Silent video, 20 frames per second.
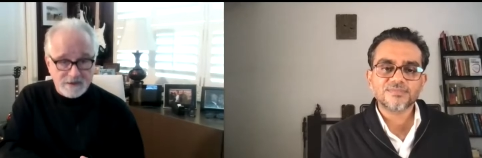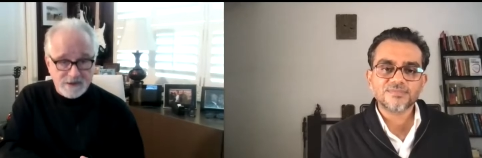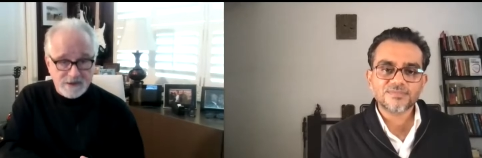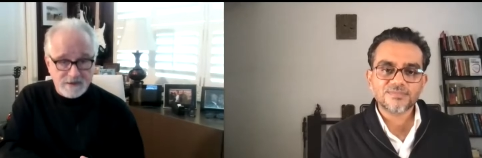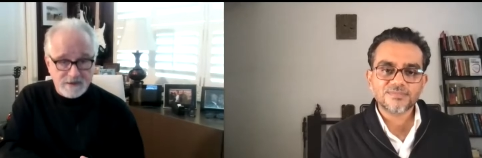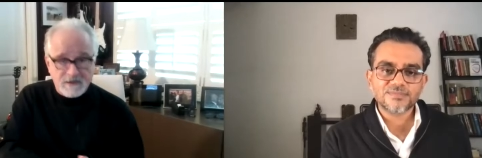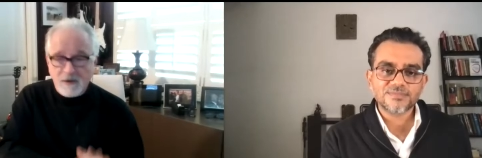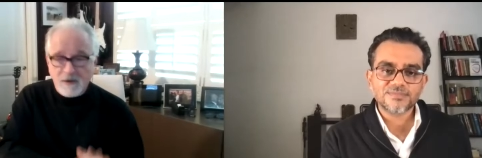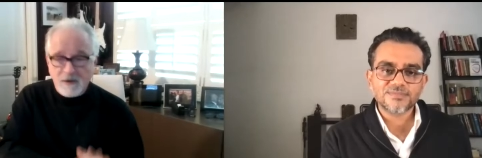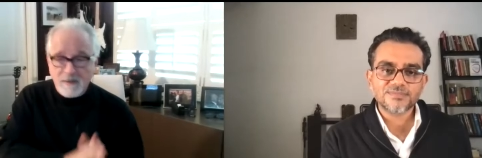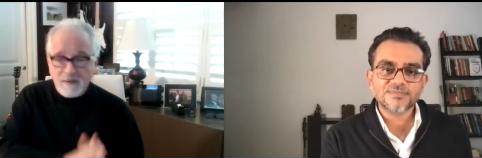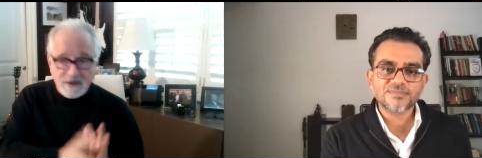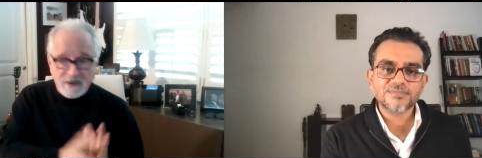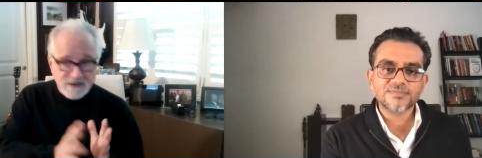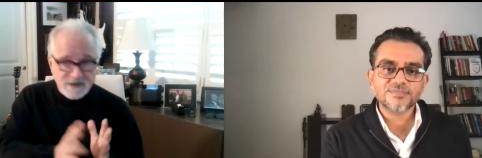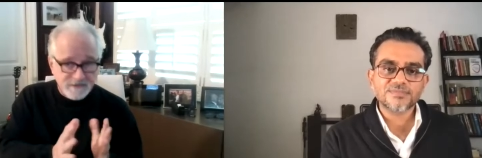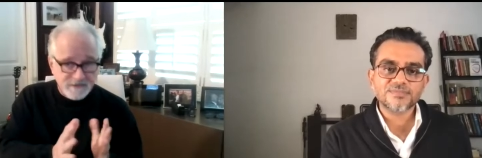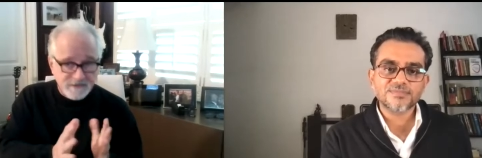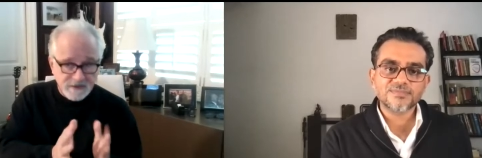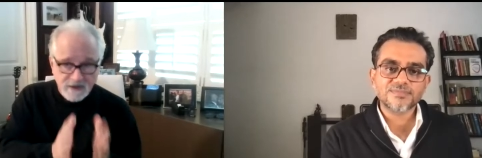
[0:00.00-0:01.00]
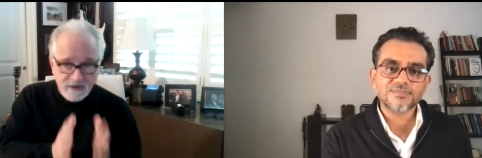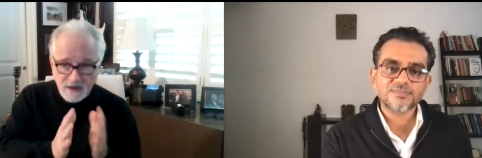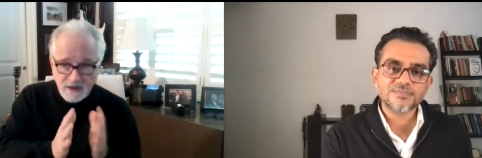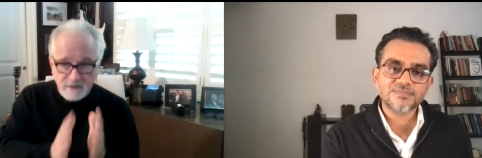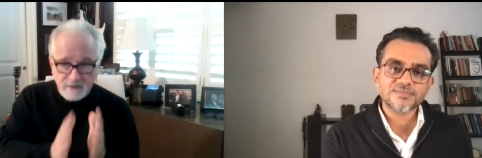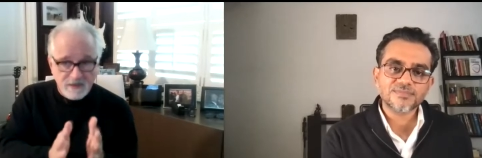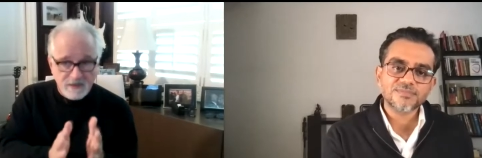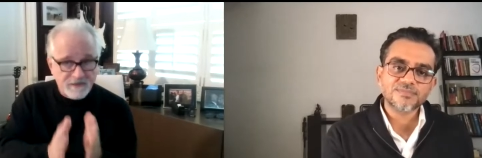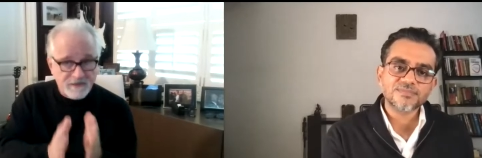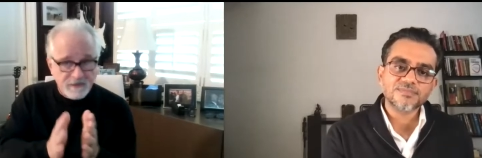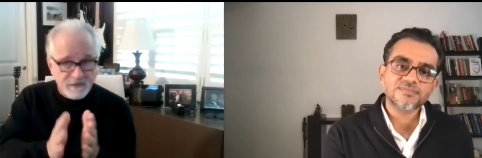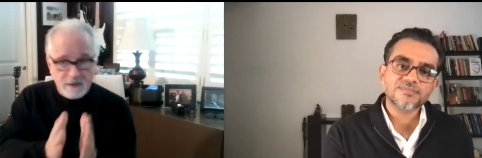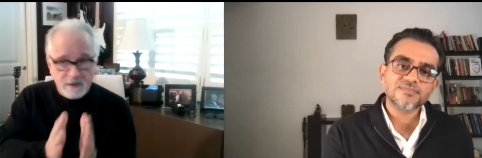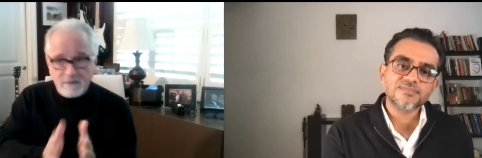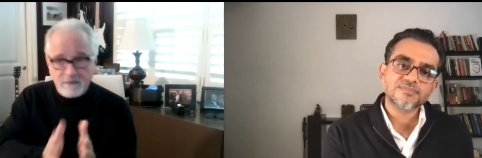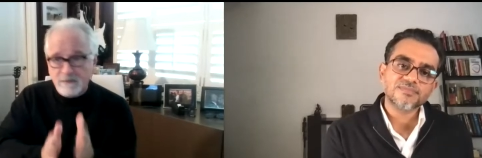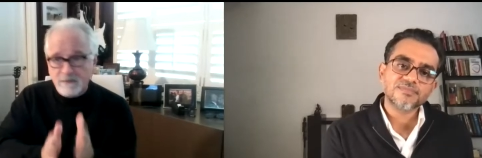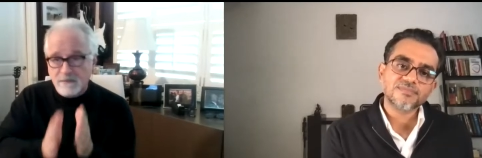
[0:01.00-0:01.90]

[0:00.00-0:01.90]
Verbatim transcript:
Speaker 1: So much of it comes from